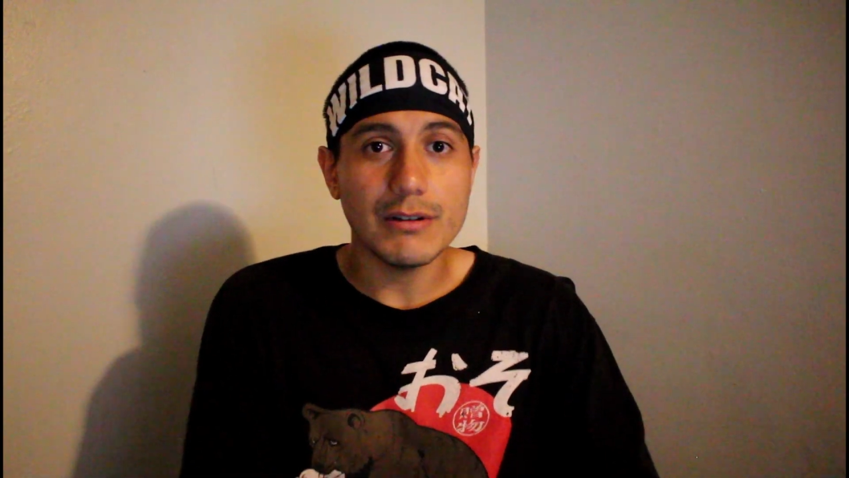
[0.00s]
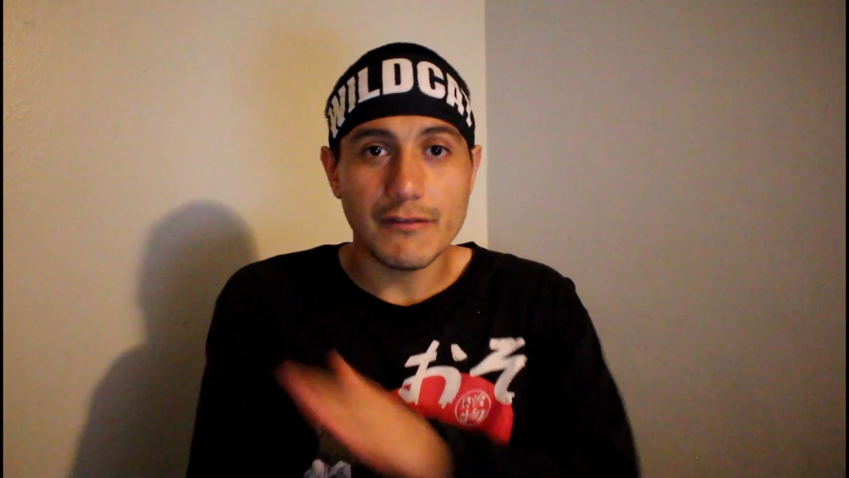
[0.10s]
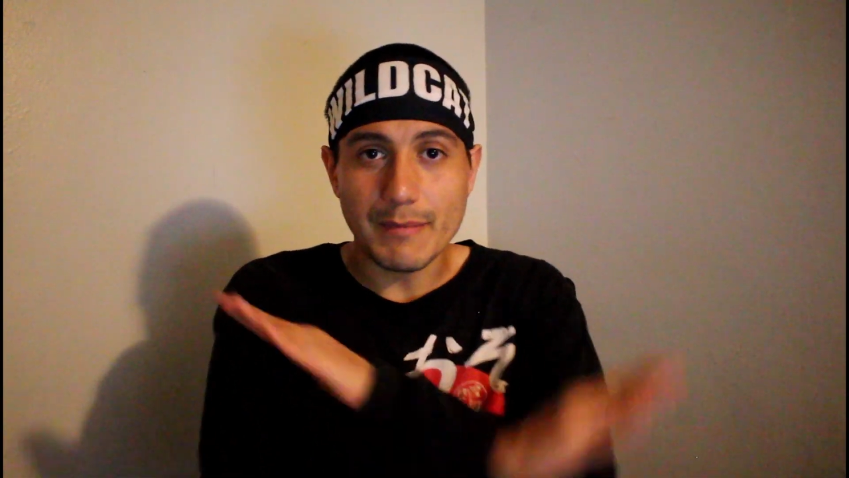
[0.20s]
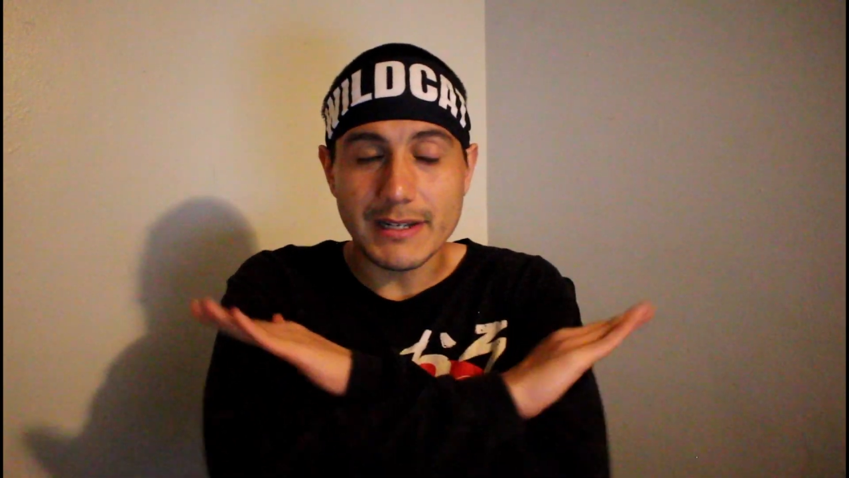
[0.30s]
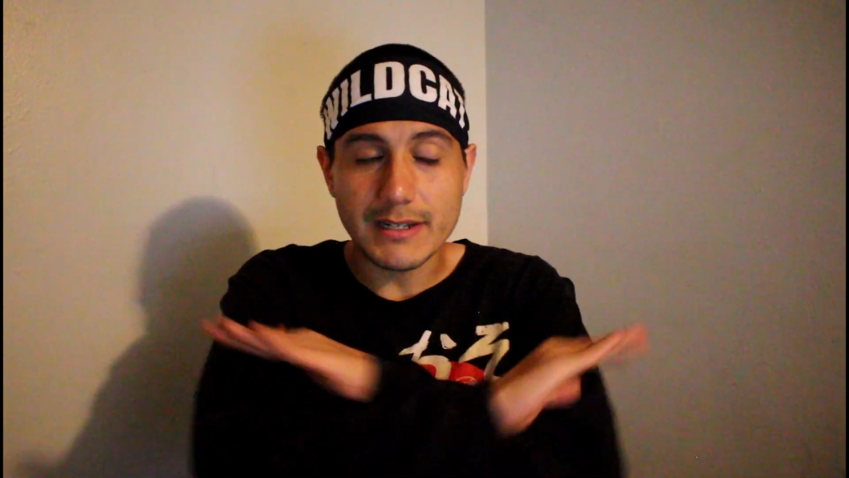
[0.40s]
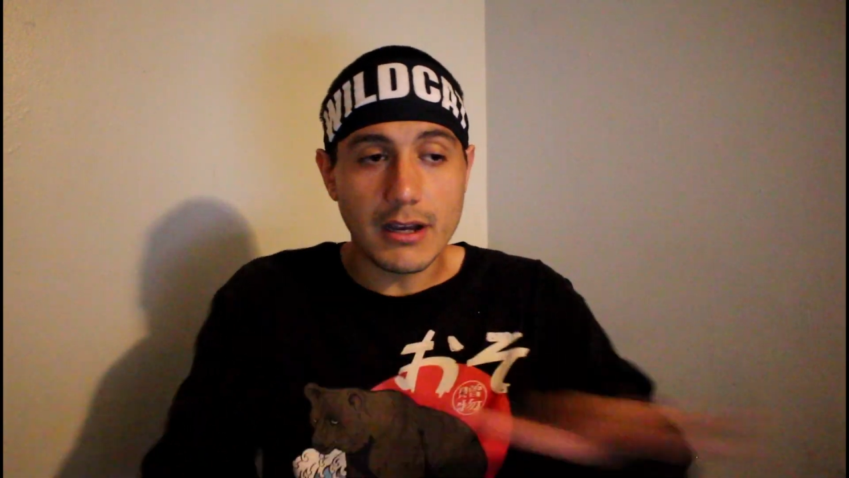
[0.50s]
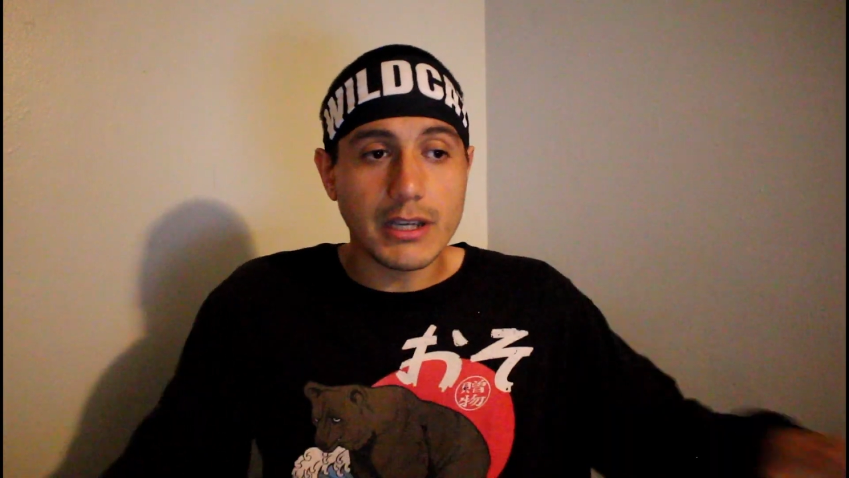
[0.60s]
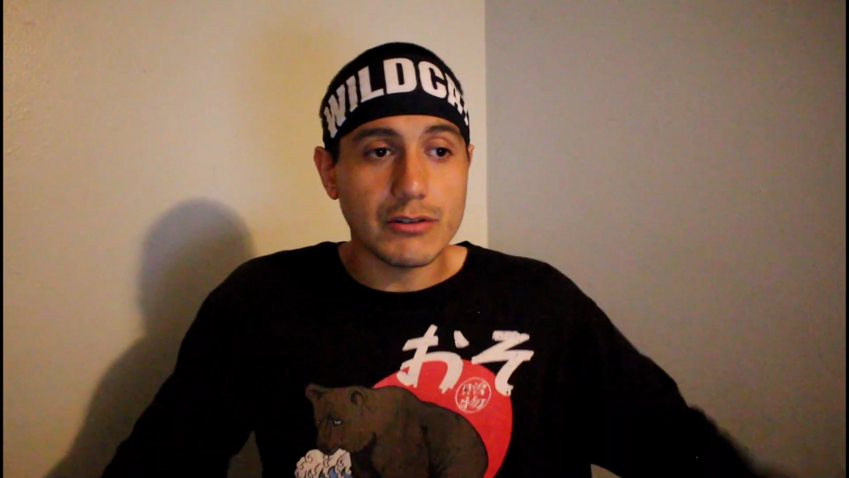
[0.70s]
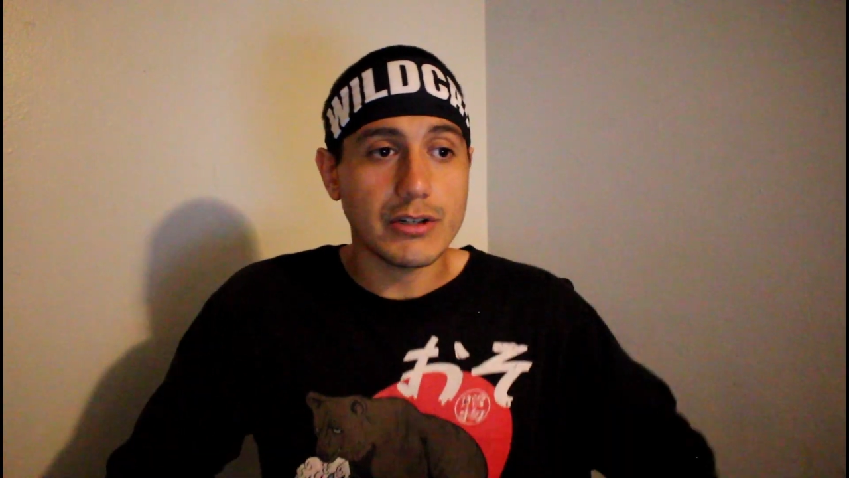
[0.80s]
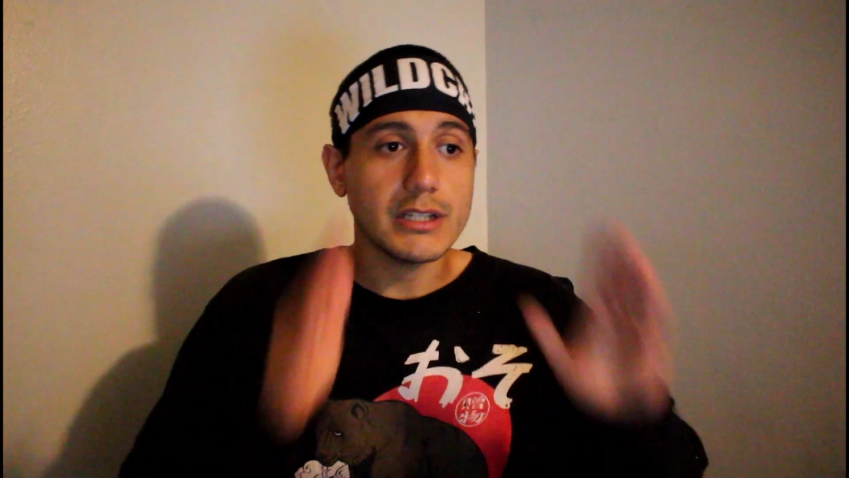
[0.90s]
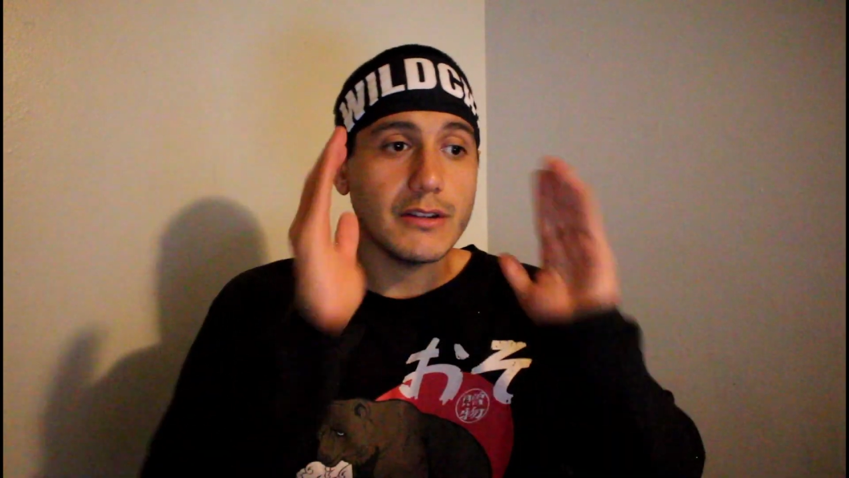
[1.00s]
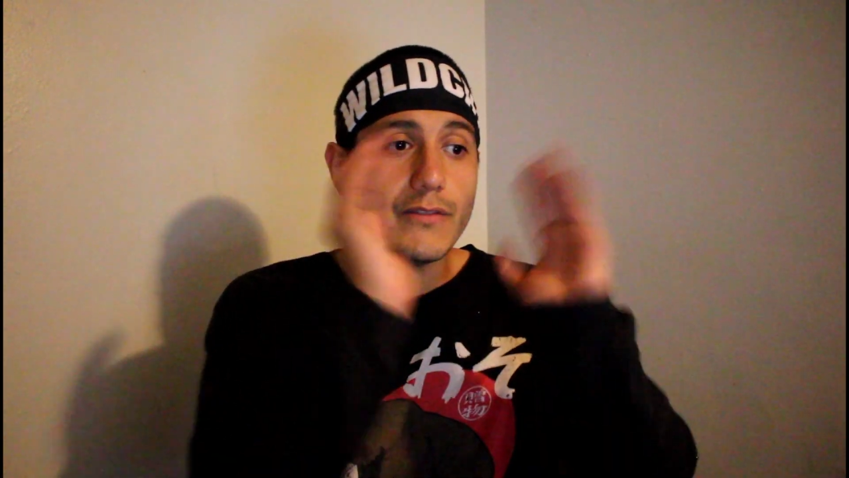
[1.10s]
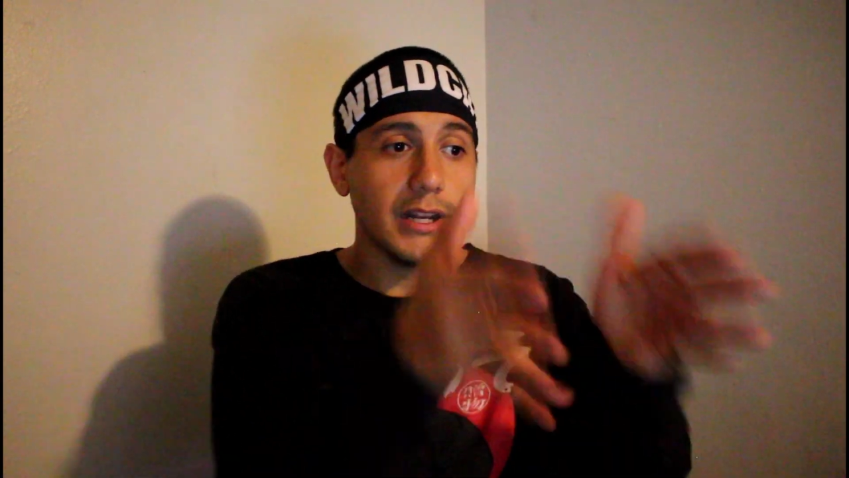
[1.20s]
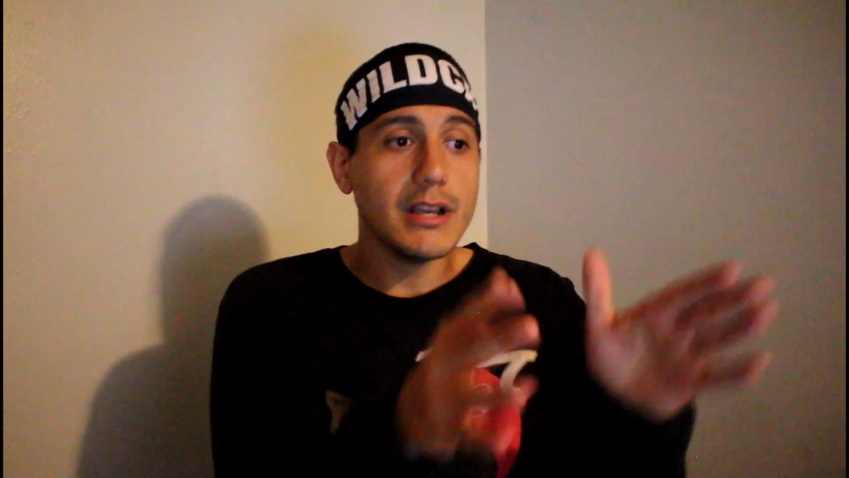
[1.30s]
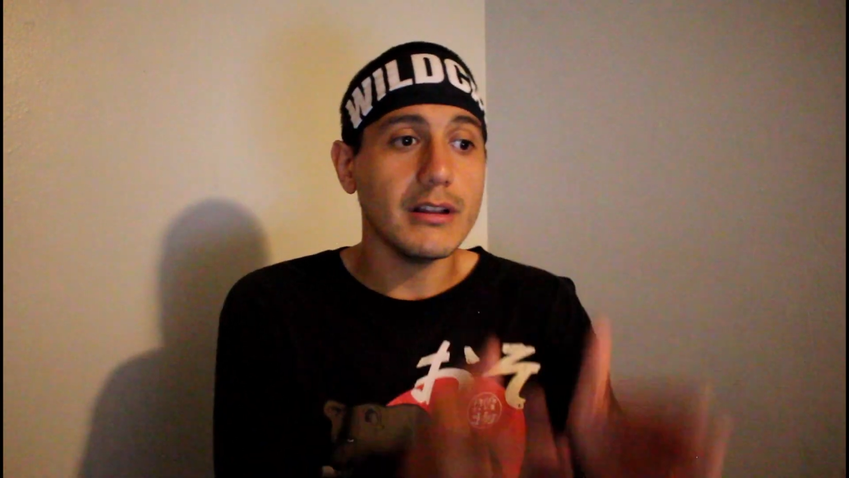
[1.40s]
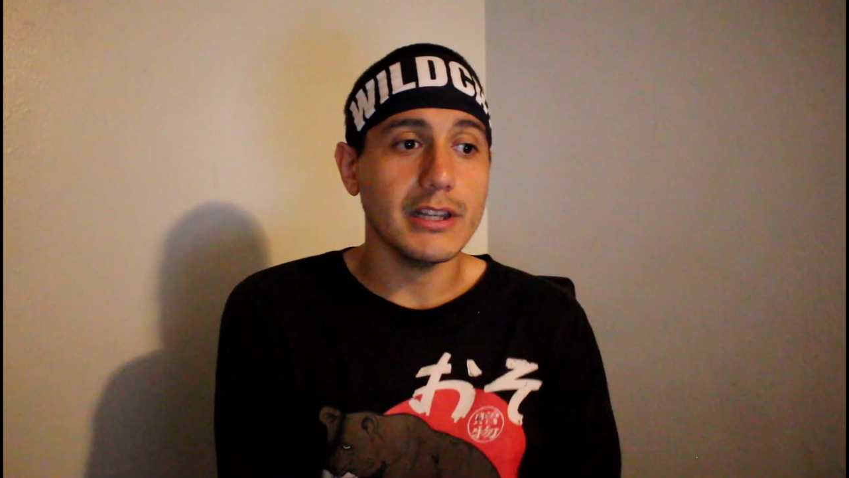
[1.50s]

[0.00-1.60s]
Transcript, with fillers: enough of my talking scratch the video,